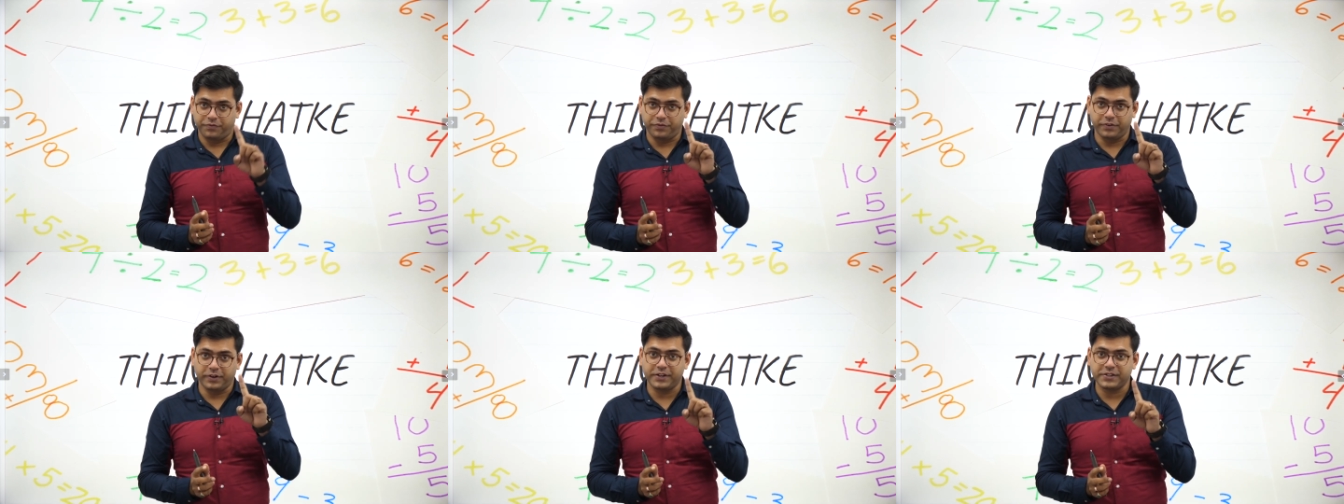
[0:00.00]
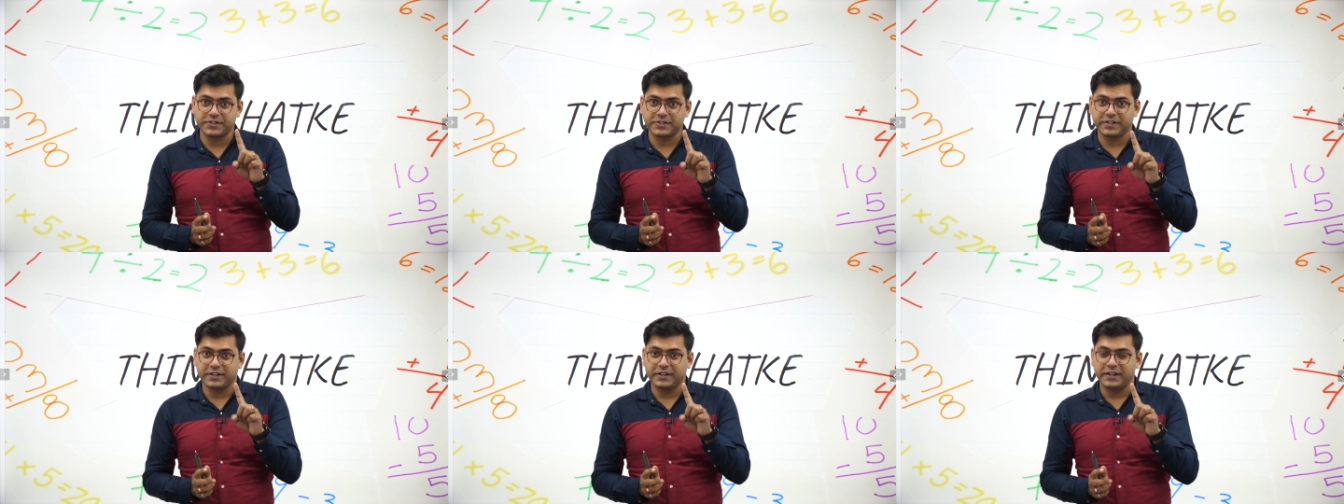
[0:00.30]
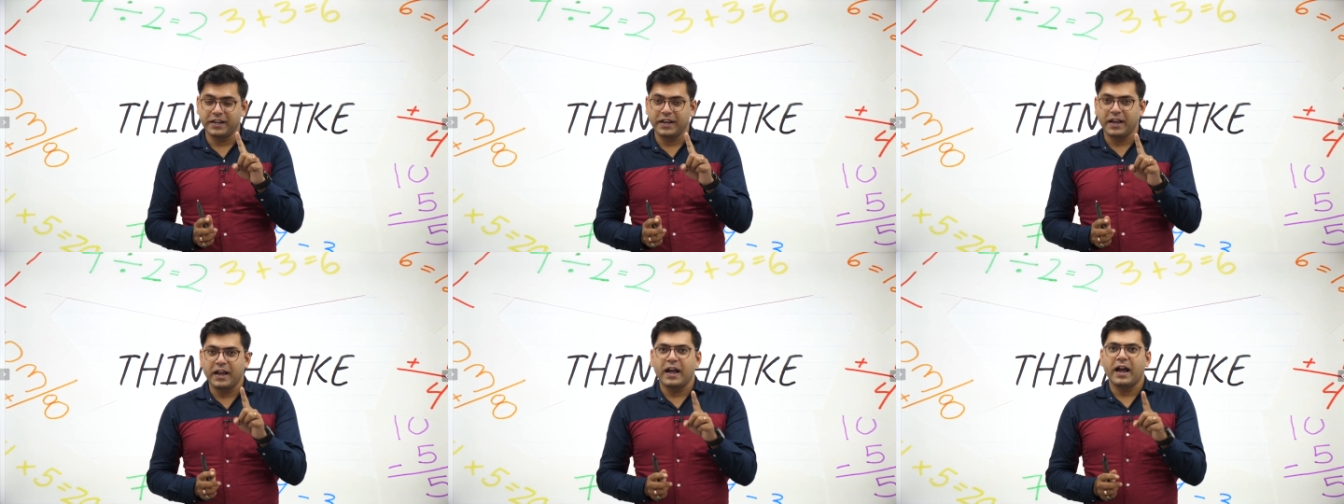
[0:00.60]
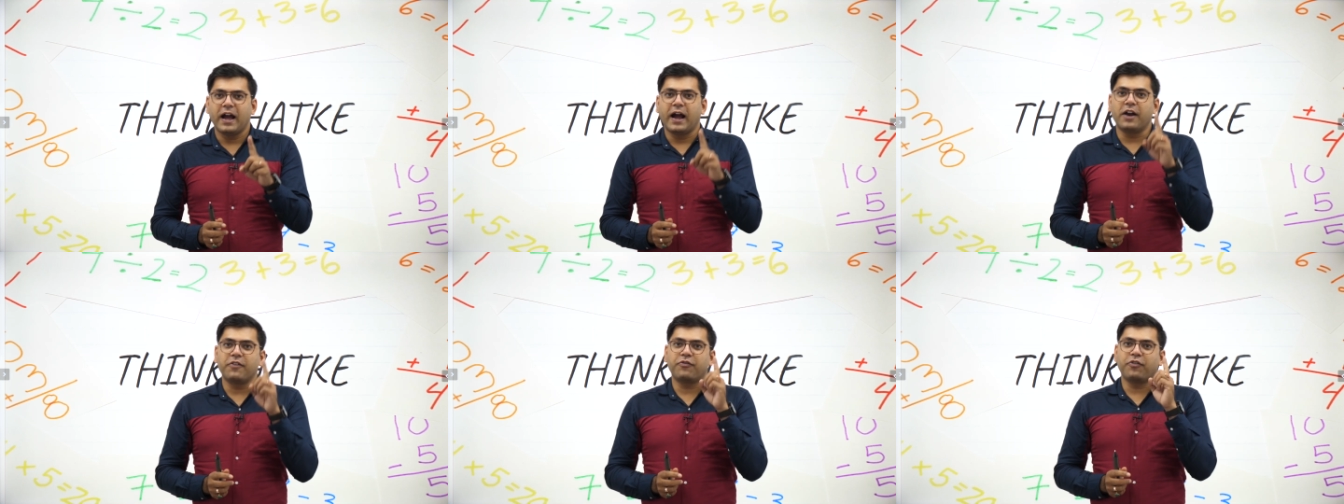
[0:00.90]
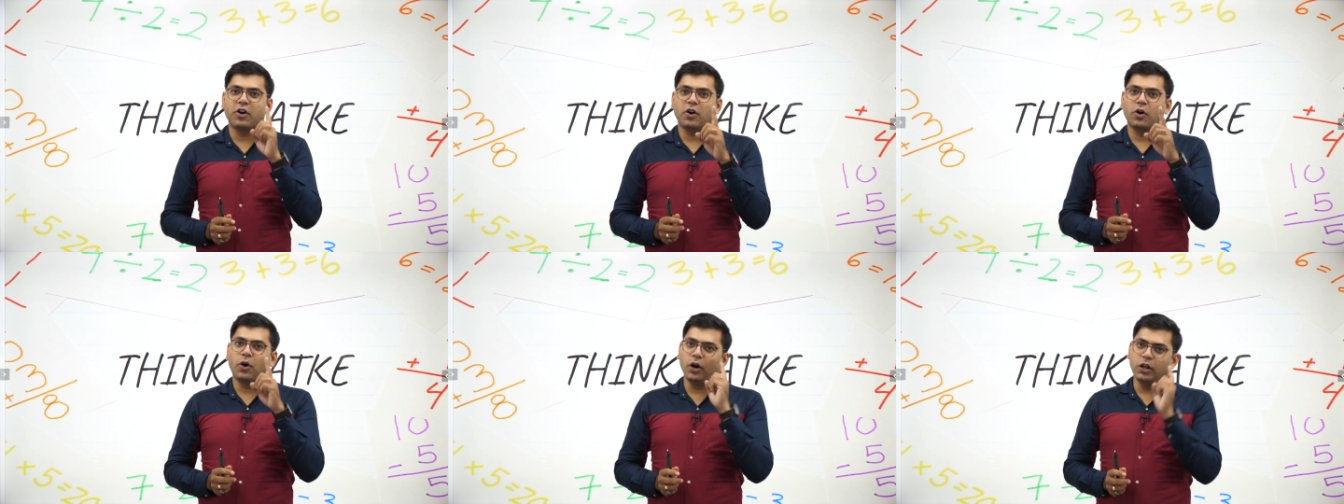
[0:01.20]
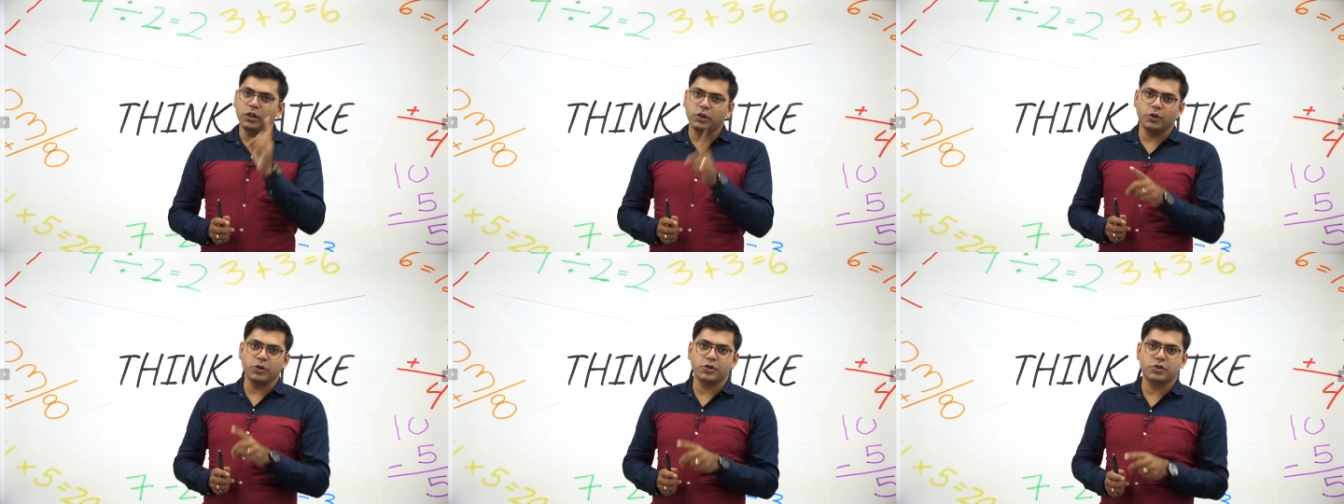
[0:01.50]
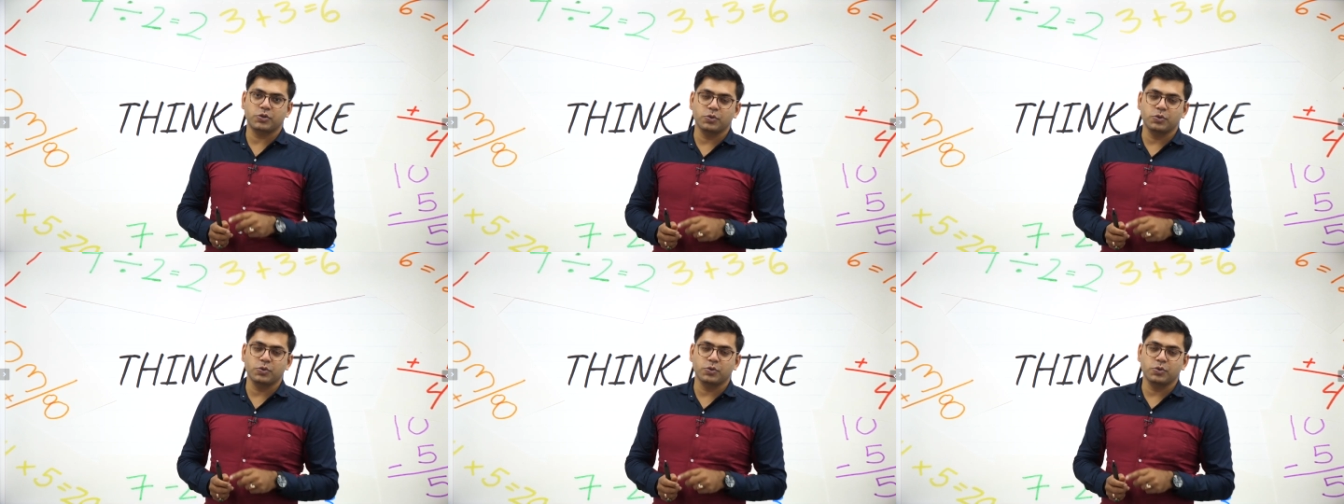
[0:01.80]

first and for all those